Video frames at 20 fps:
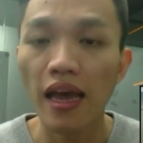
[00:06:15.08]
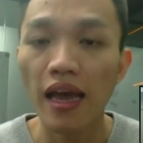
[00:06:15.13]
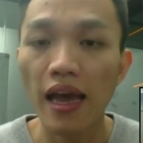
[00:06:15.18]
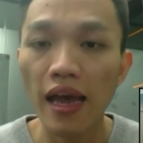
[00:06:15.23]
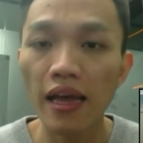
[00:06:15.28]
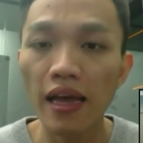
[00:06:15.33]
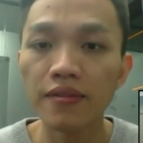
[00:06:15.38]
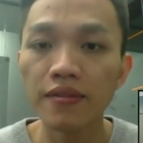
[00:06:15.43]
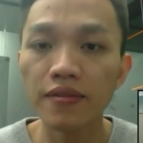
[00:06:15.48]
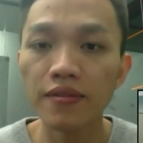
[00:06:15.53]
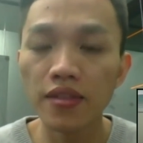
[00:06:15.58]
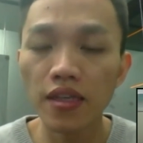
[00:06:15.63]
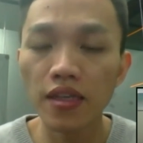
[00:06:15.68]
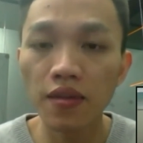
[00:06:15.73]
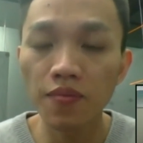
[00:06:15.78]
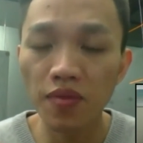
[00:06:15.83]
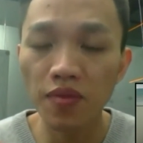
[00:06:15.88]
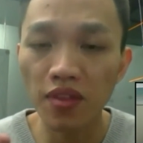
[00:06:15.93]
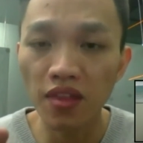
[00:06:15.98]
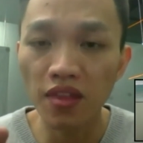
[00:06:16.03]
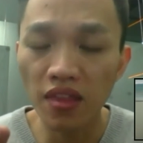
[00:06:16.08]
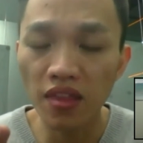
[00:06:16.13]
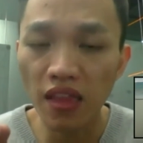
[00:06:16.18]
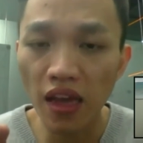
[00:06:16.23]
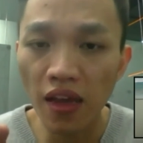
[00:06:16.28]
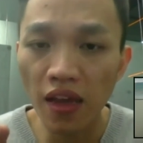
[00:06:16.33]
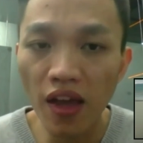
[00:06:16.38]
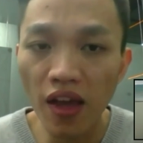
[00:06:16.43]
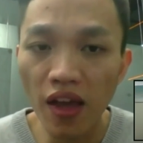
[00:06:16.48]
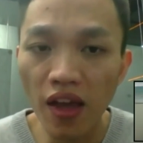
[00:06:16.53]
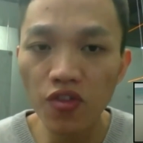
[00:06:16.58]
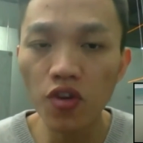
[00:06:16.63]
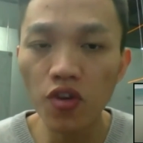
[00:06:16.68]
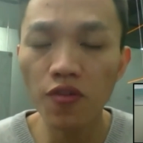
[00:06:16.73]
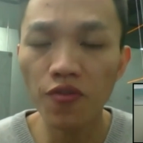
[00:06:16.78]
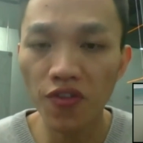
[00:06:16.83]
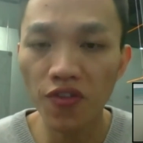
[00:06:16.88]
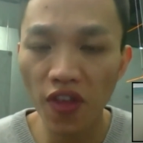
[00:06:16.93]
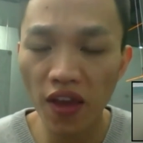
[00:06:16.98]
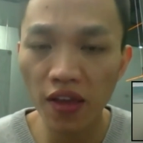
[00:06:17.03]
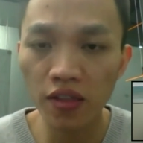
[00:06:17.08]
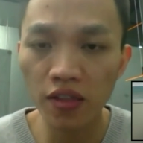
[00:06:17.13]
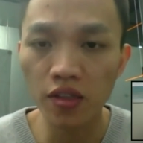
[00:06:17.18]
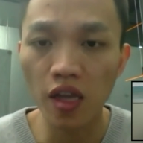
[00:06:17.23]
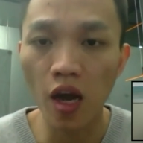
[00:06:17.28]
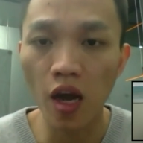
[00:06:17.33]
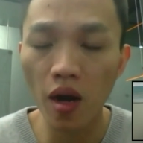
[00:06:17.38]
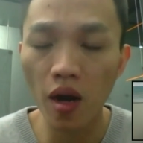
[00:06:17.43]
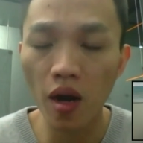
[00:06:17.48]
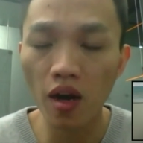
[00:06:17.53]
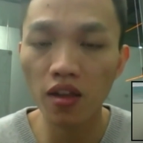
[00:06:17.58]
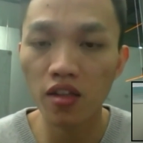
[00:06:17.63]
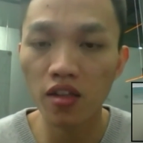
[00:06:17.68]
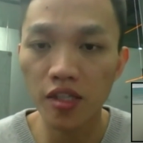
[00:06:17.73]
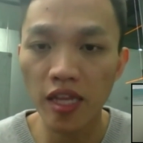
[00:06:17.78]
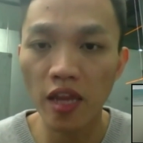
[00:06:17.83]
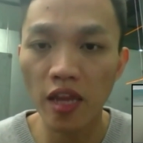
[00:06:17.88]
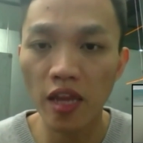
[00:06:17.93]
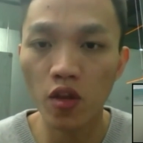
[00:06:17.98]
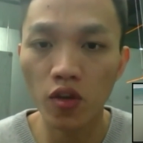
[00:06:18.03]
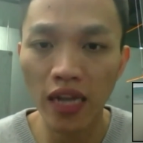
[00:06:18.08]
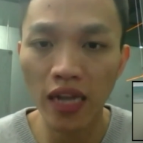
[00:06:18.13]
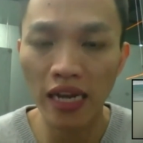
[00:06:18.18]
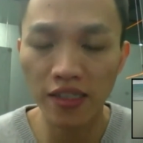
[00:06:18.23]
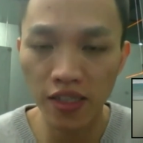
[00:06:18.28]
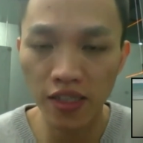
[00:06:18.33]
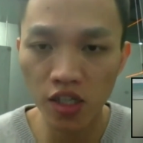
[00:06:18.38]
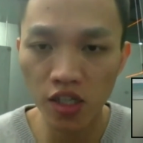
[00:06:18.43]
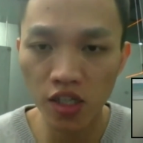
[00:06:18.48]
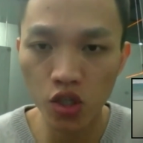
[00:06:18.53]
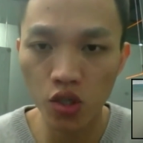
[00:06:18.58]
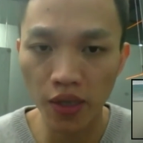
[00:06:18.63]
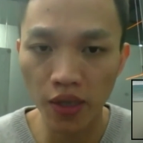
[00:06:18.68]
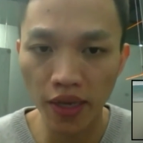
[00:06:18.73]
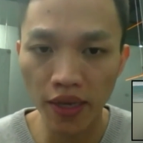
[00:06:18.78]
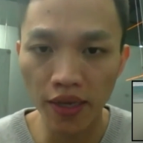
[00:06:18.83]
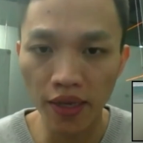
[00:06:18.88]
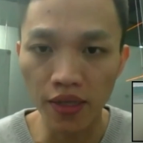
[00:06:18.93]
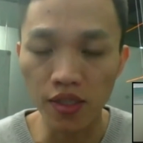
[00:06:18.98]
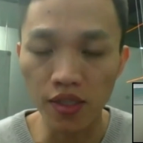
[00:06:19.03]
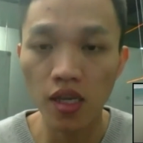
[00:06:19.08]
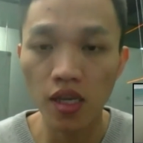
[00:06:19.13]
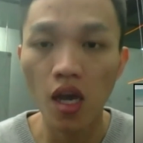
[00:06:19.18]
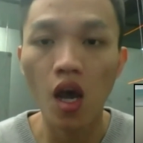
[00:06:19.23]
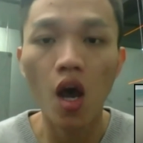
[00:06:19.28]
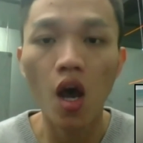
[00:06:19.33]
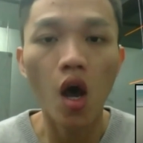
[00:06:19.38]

And another thing about the standardization is